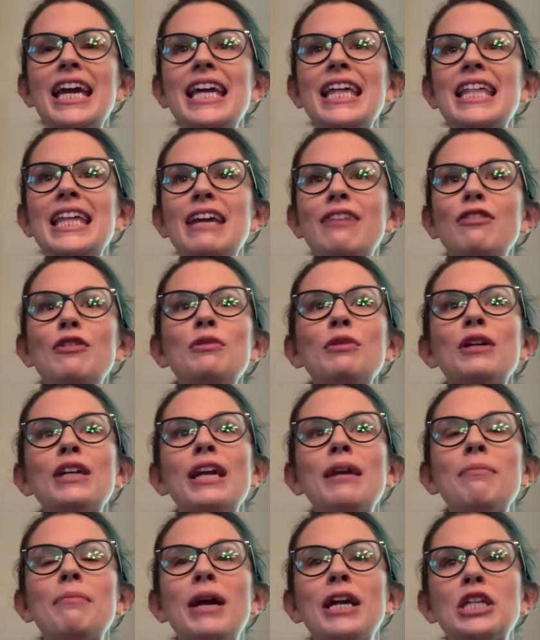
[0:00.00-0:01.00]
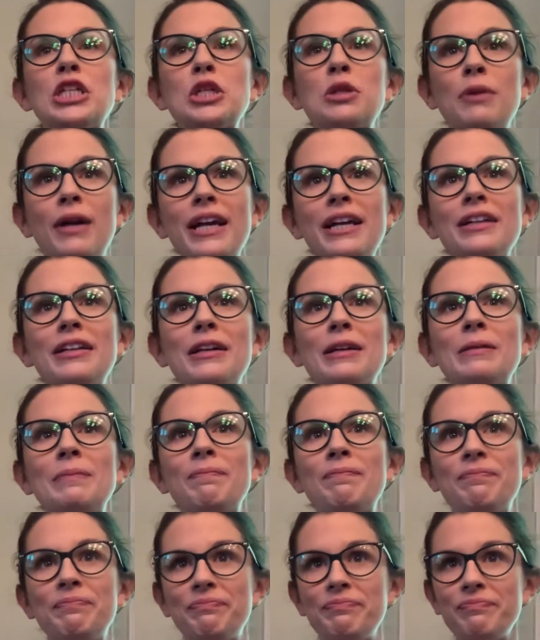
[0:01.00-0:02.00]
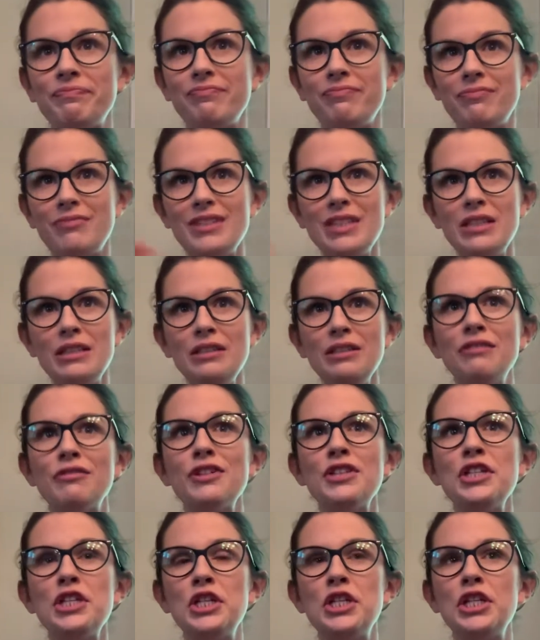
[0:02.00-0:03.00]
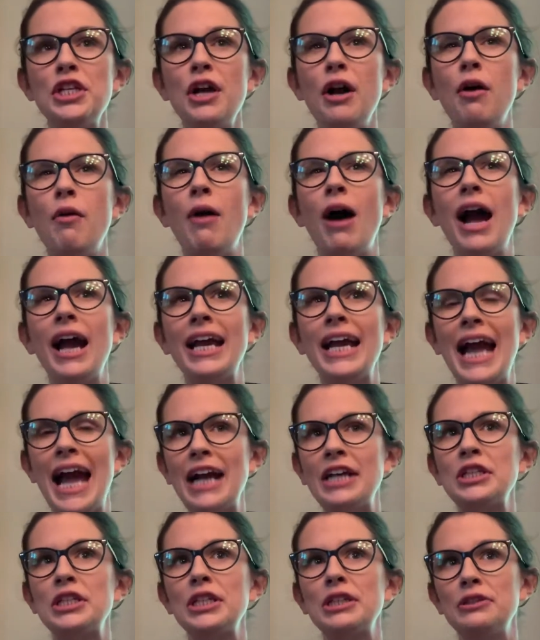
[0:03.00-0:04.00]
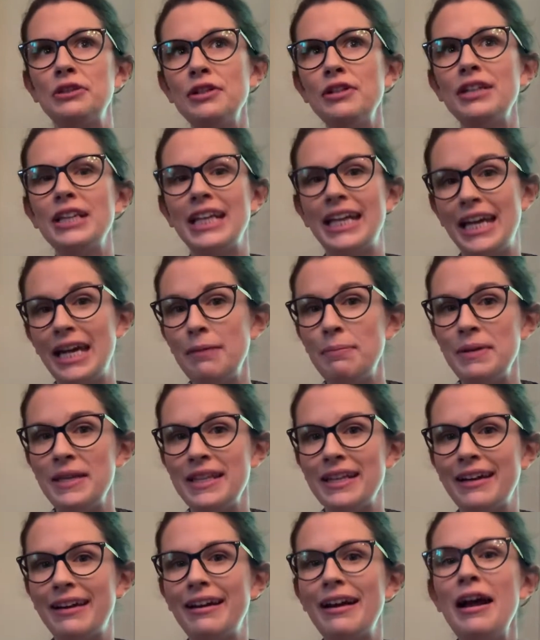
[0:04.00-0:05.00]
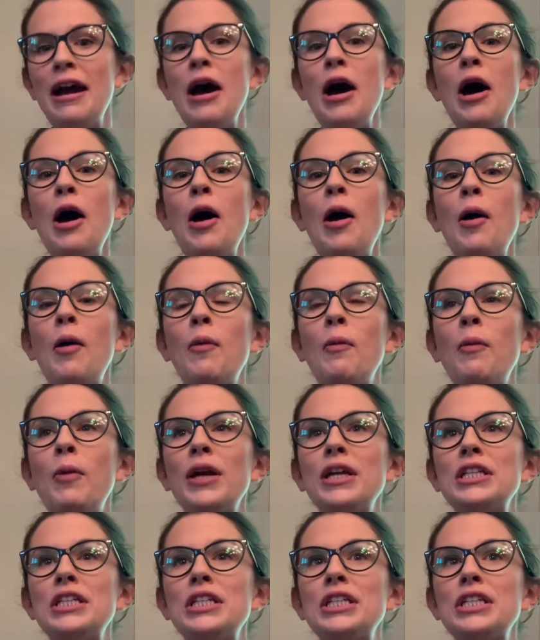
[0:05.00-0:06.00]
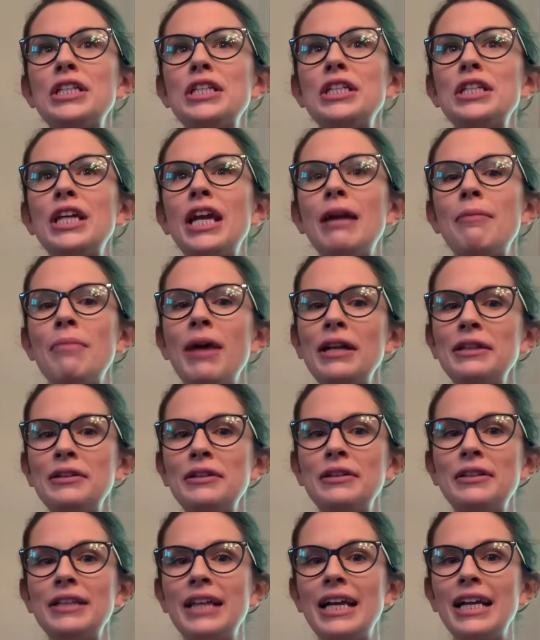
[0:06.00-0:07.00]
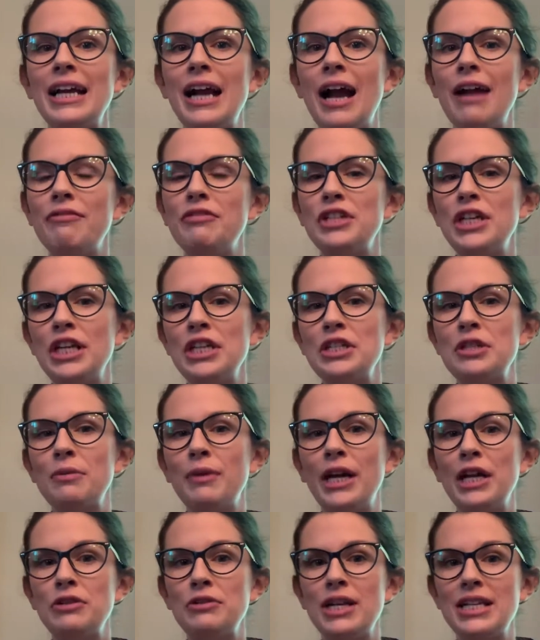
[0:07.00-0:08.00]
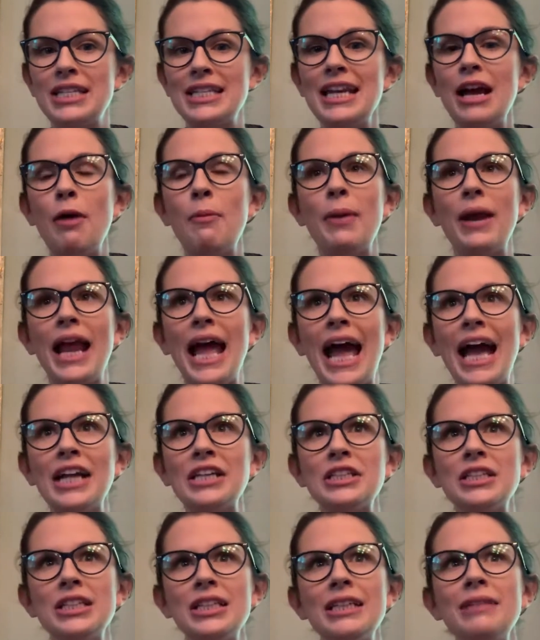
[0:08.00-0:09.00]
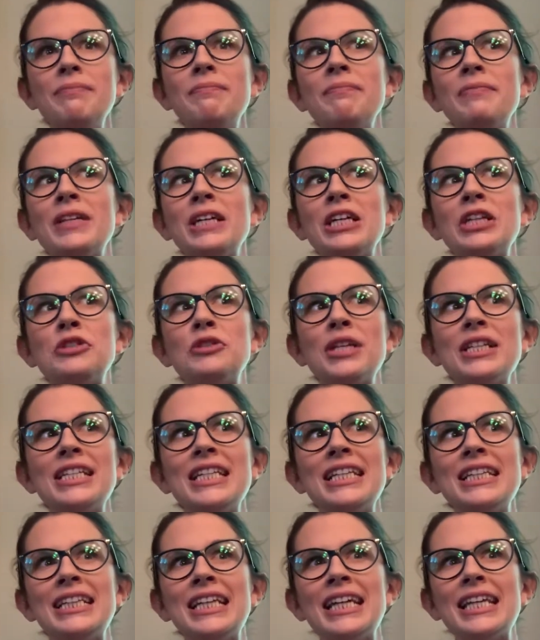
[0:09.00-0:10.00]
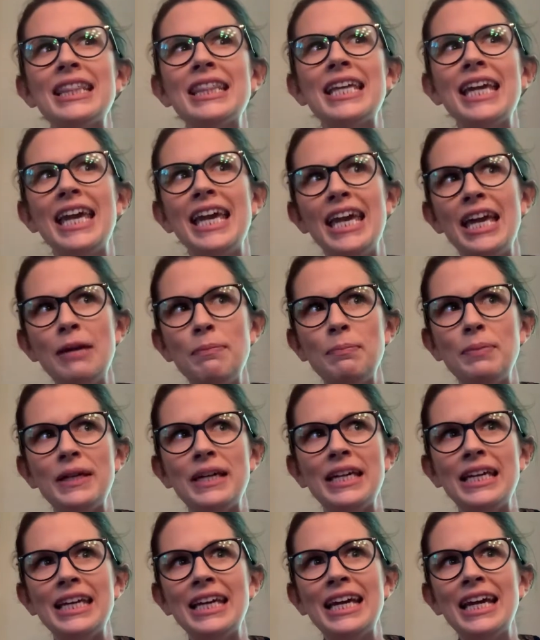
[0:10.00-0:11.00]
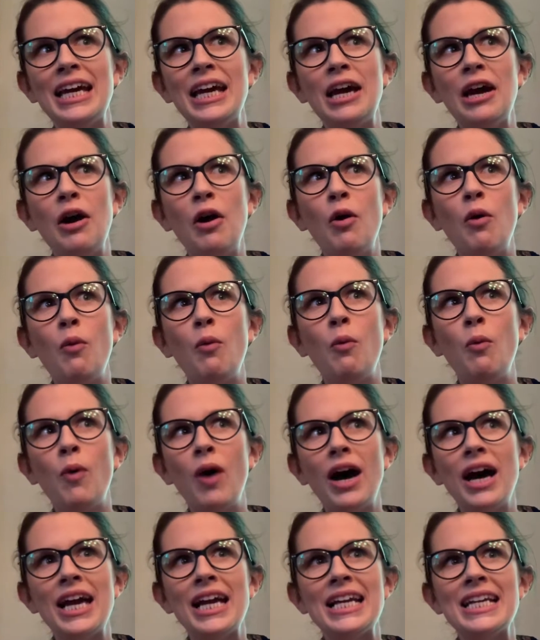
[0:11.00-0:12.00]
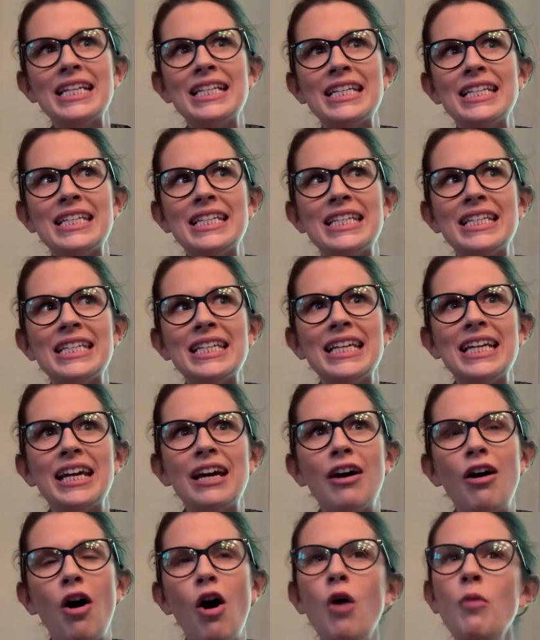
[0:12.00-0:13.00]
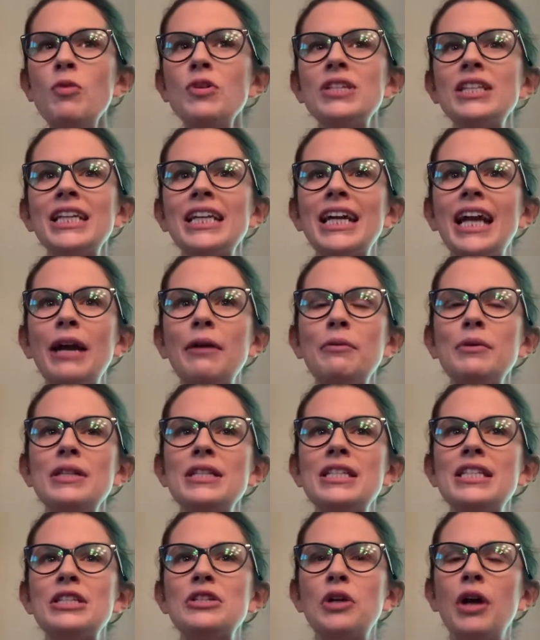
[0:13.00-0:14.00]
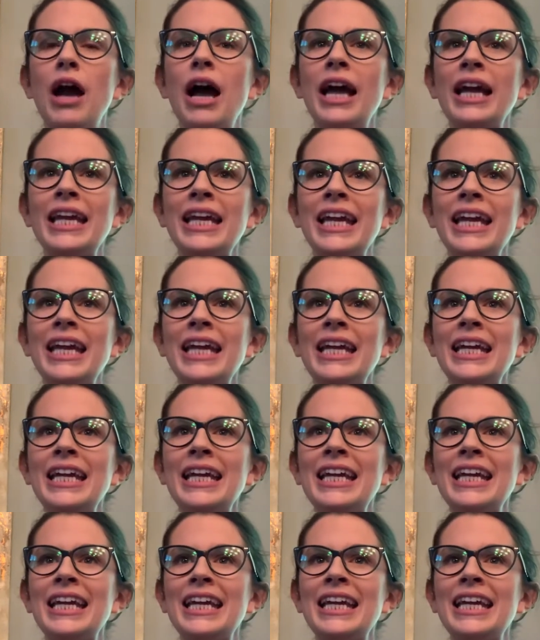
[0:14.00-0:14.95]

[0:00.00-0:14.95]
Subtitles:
If you look at my trailer for this show, I actually look like a hippie there, which it might look like I've changed the way I dress now, but actually dressing like the hippie was almost like I was trying